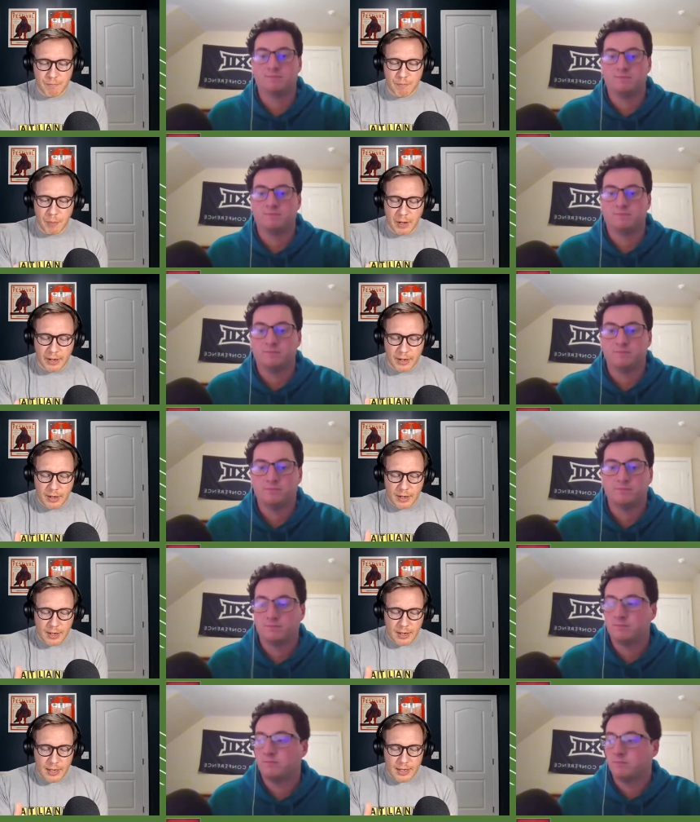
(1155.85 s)
Speaker 1: But
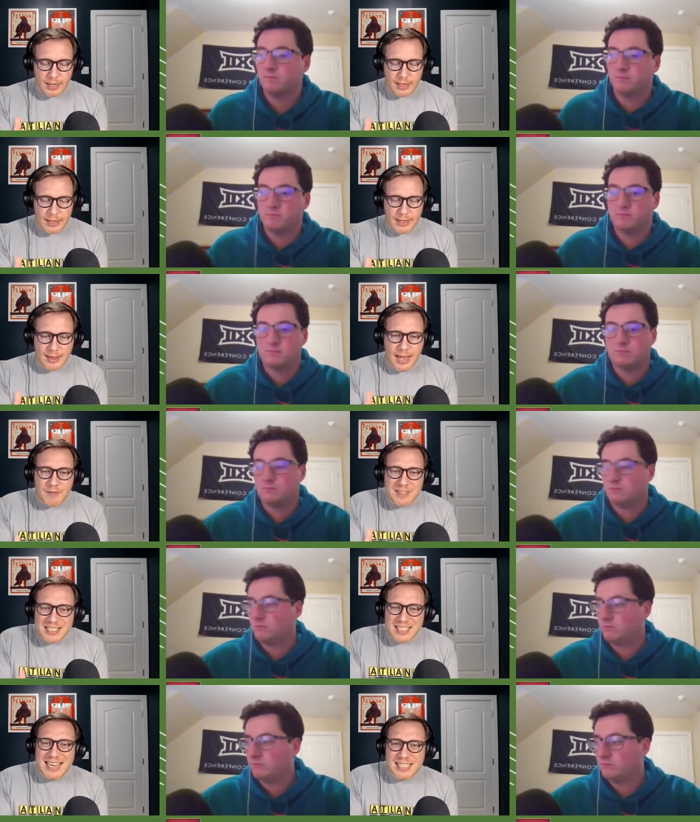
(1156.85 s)
they've
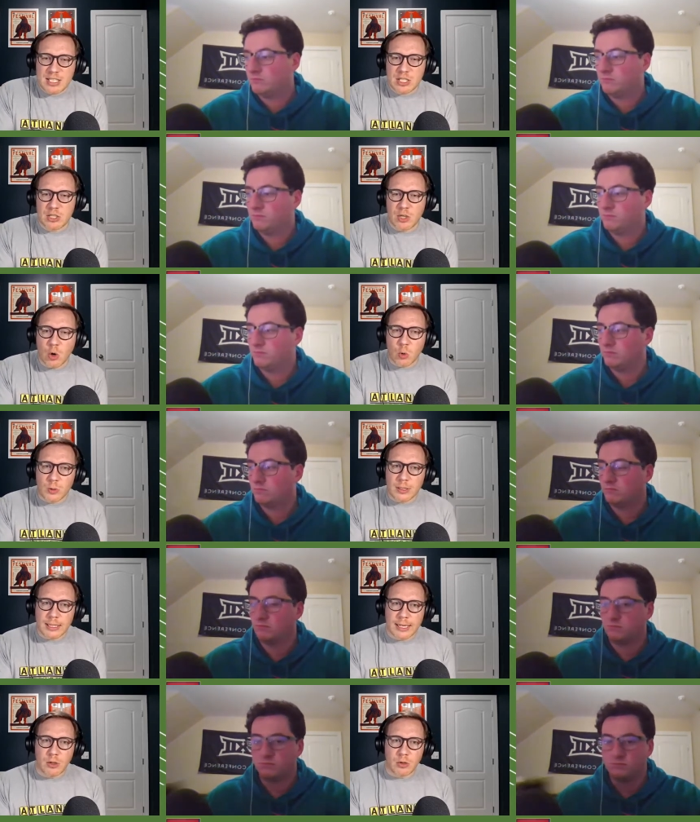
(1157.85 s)
seen so
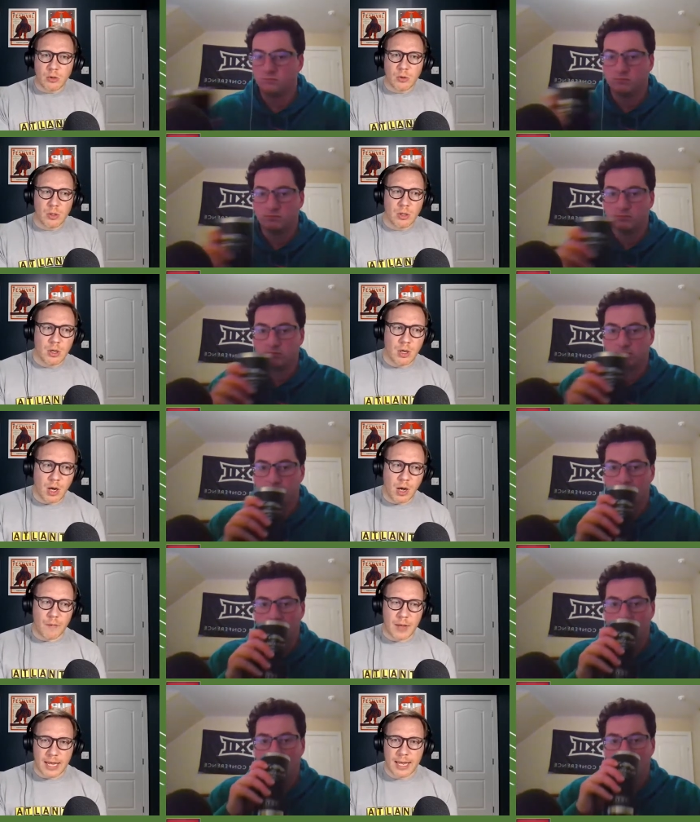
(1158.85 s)
little
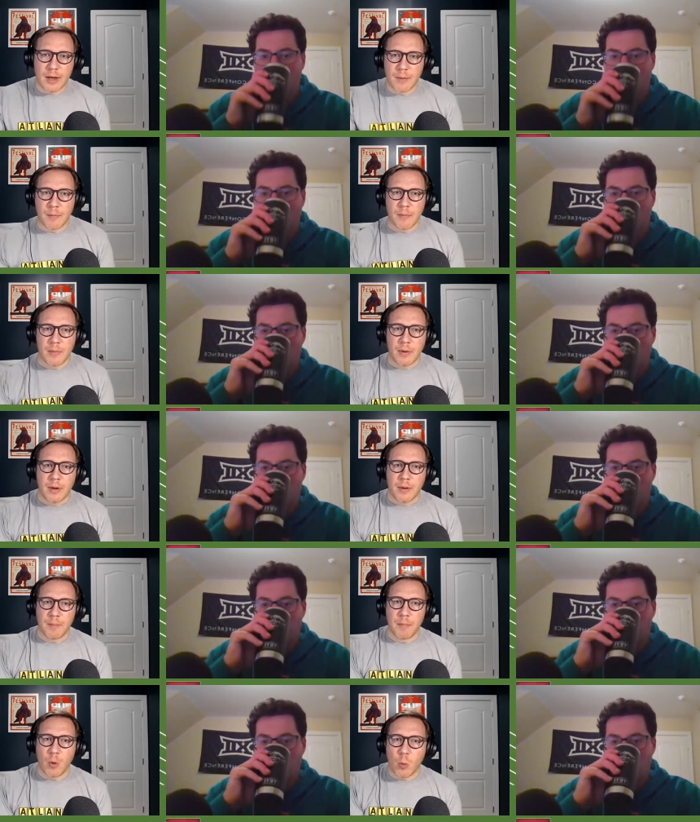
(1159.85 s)
of him,
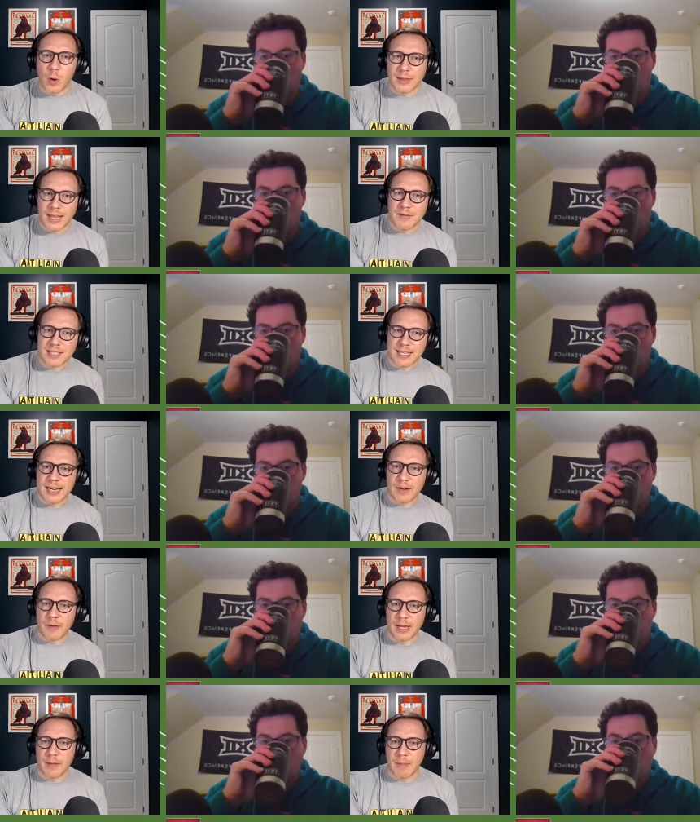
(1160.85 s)
but what they've seen
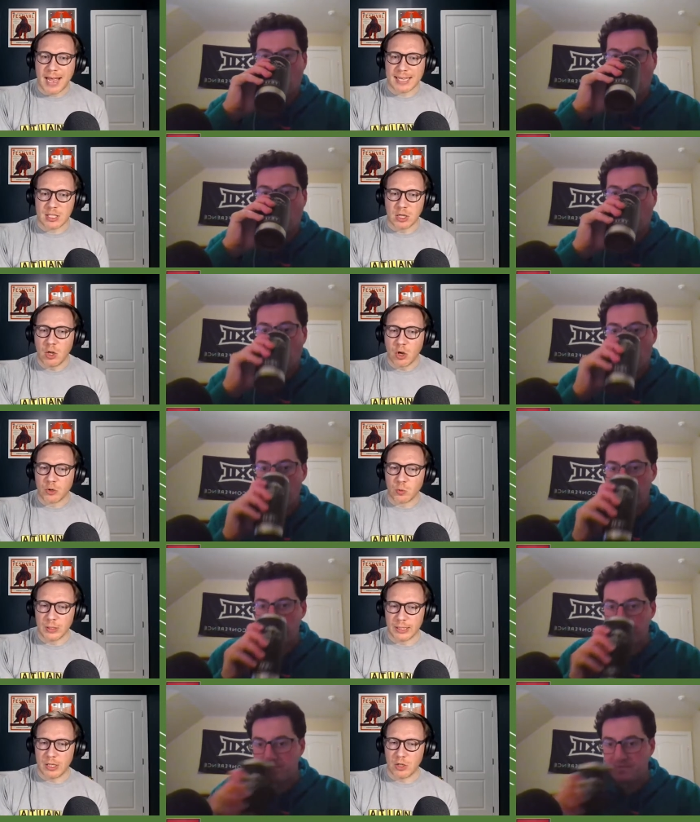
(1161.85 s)
of him has looked
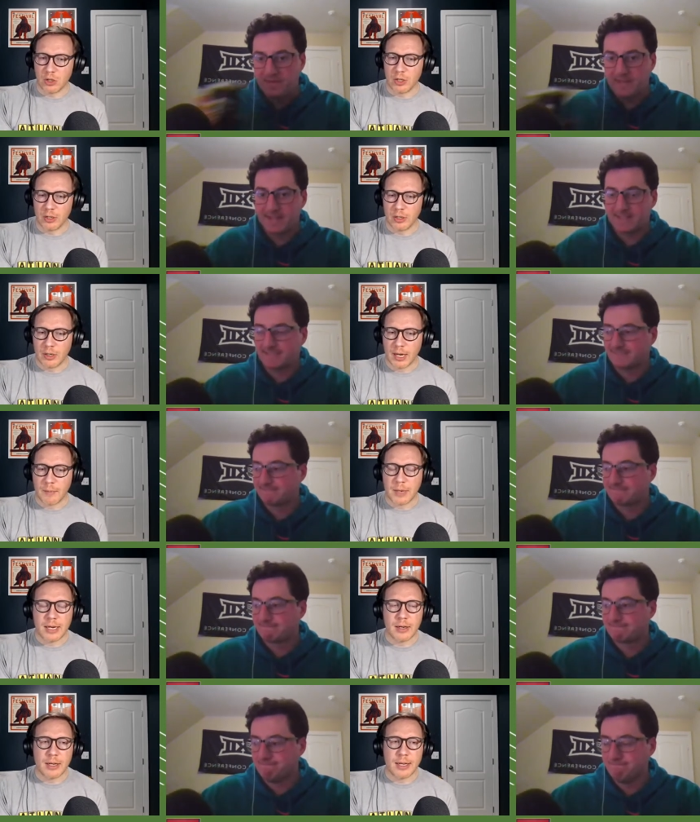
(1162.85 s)
really good. I
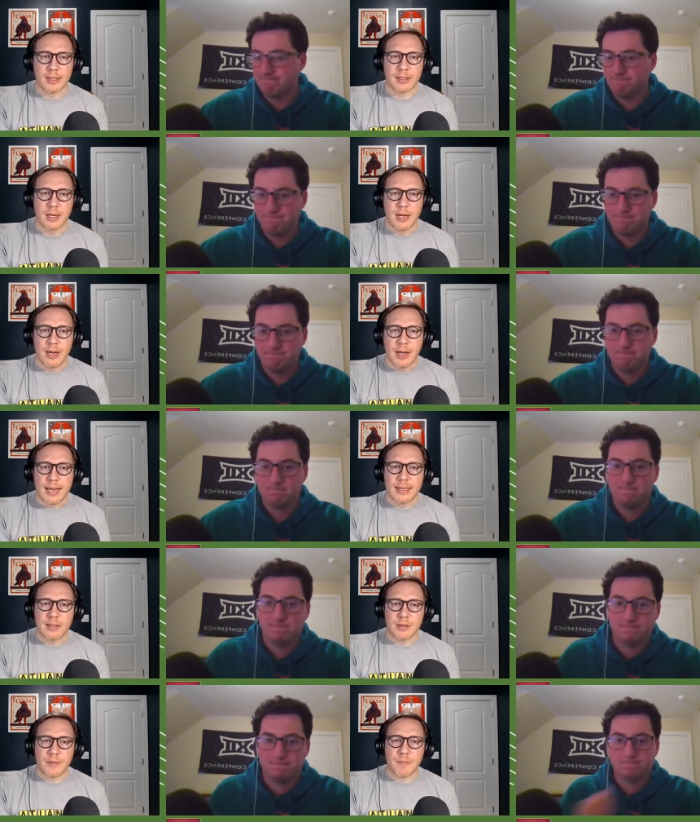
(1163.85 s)
mean, his
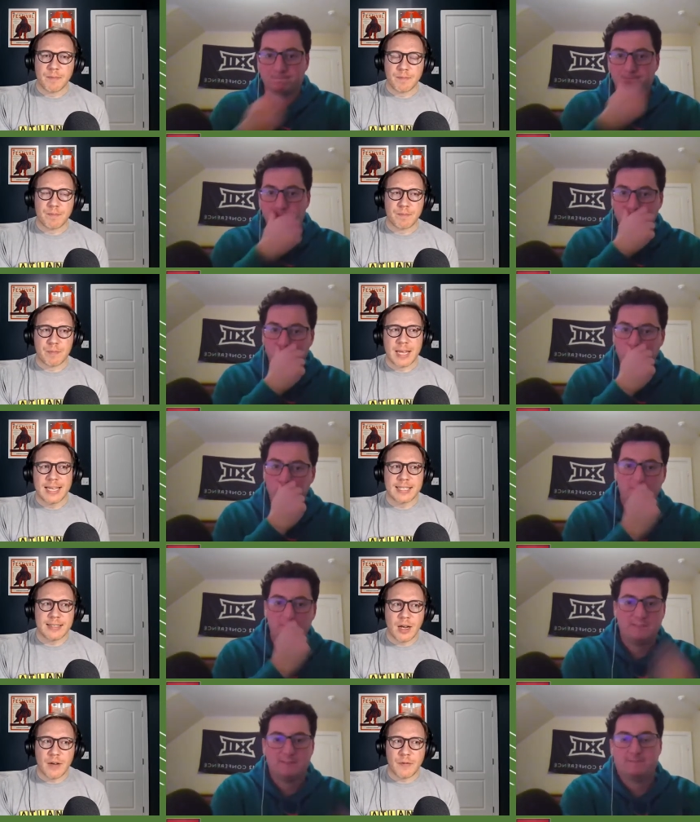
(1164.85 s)
his his
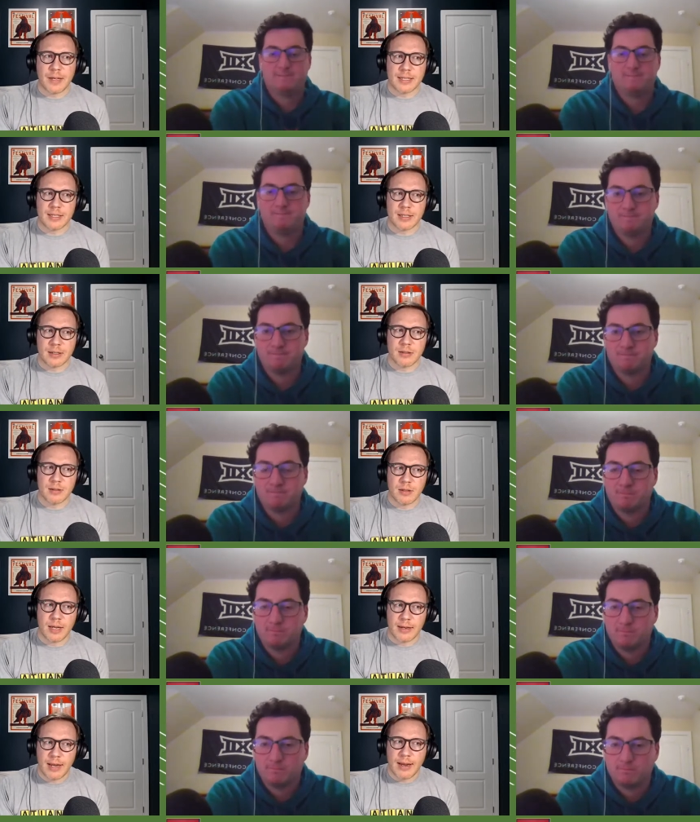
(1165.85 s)
stuff isn't.
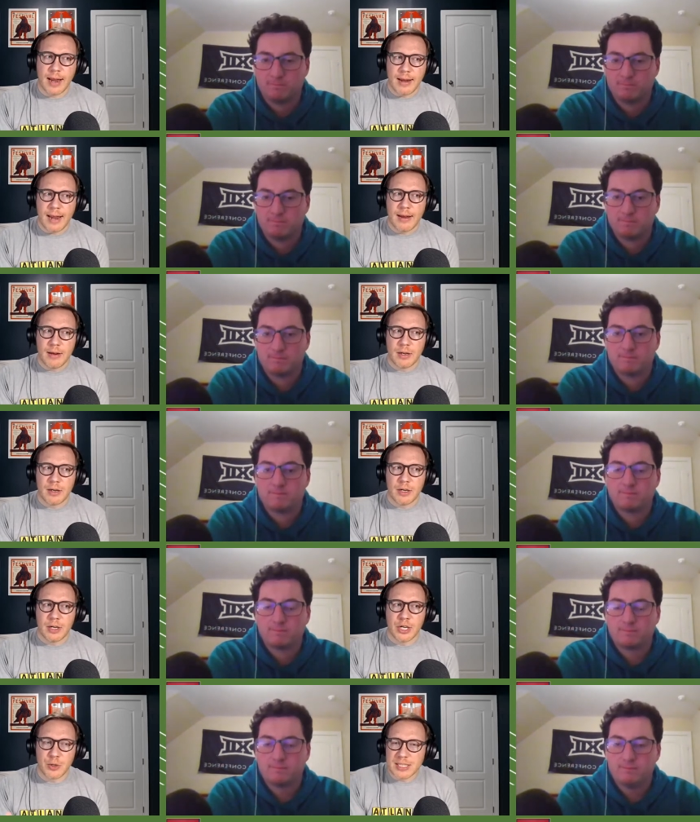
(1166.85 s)
He, he,
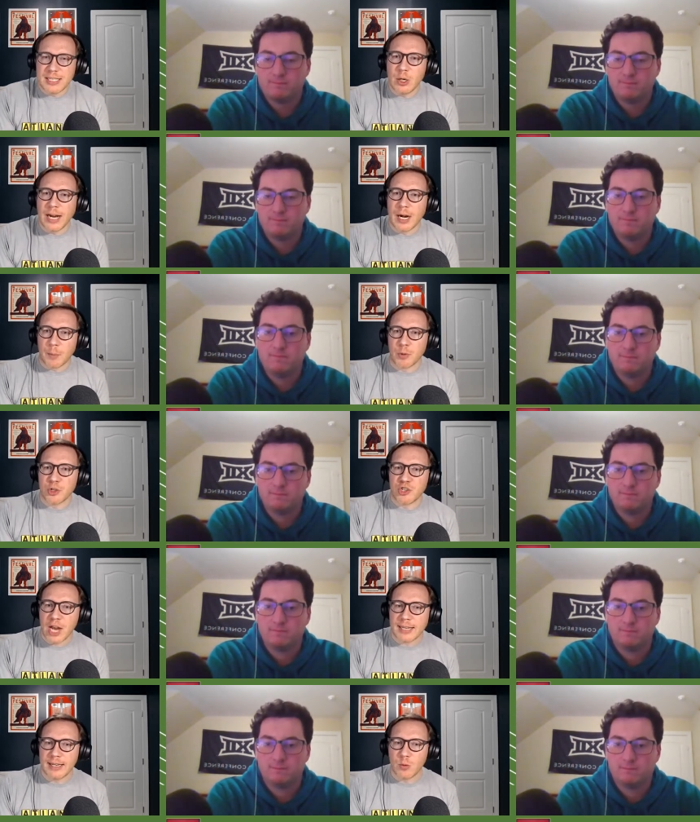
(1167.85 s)
you're still kind of
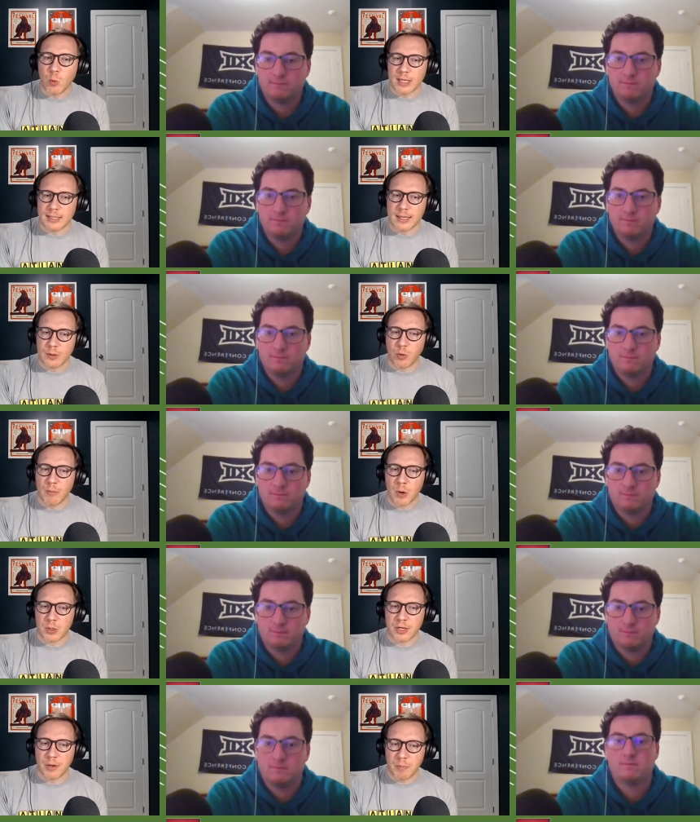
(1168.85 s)
projecting what Seth Romero
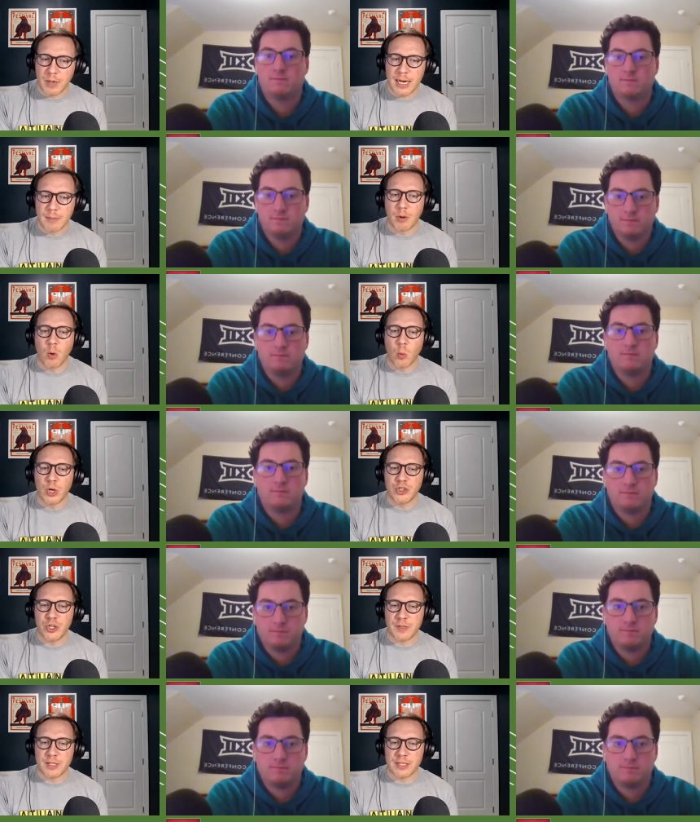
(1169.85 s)
is going to be, but
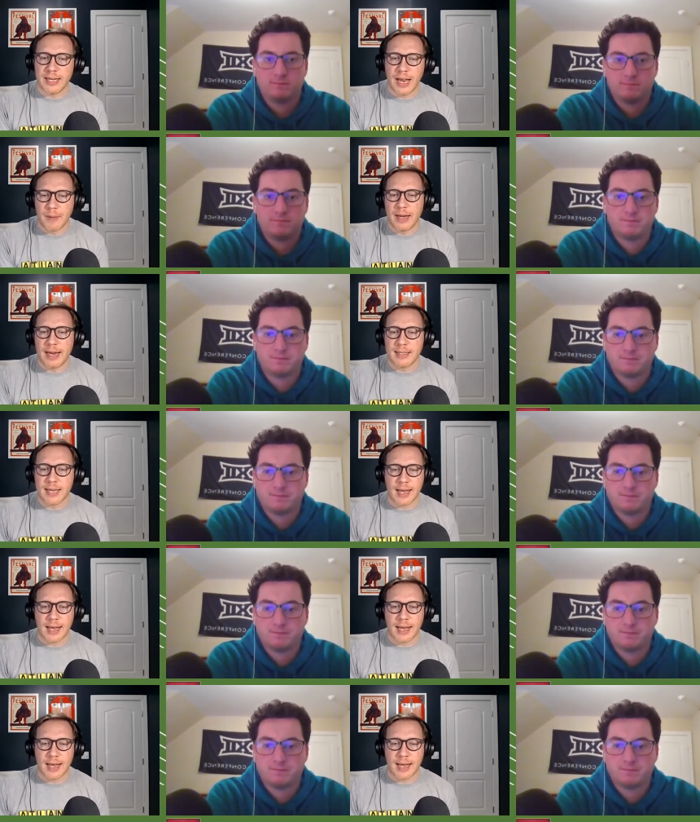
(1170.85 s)
what you've seen, I mean, he's